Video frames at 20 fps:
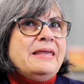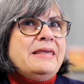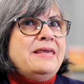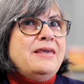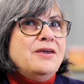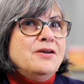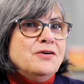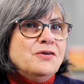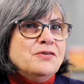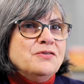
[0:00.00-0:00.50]

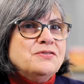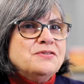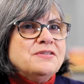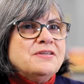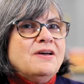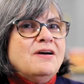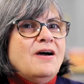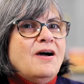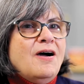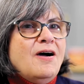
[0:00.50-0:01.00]
years
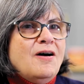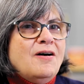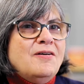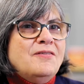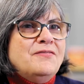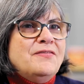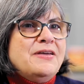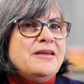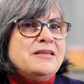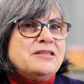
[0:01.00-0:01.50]

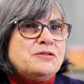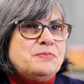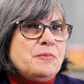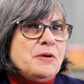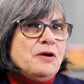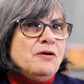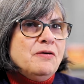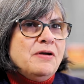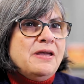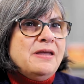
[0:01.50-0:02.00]
of
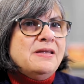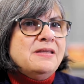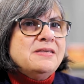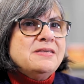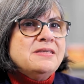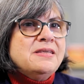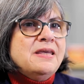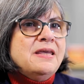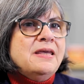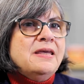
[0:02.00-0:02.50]

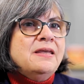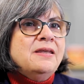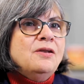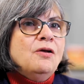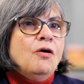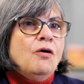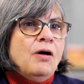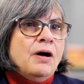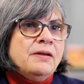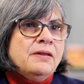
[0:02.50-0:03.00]
experience in
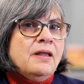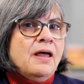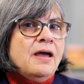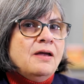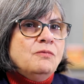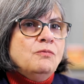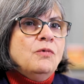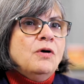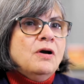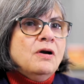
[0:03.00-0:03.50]

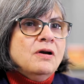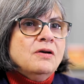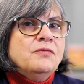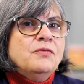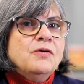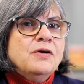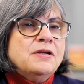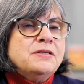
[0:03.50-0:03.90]
online work. For